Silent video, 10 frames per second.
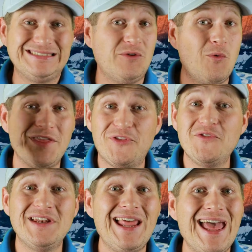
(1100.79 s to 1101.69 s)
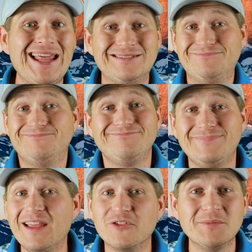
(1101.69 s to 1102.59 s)
It went through the net,
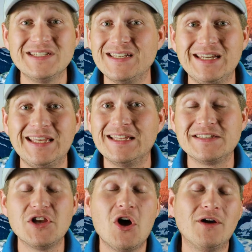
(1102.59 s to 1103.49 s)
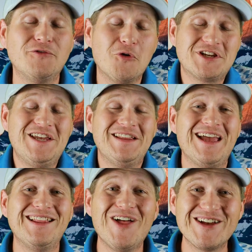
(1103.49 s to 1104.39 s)
never to be seen again. So unfortunately,
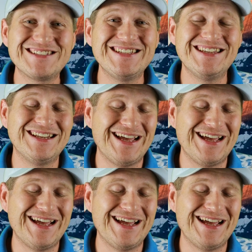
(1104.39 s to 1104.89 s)
I lost it.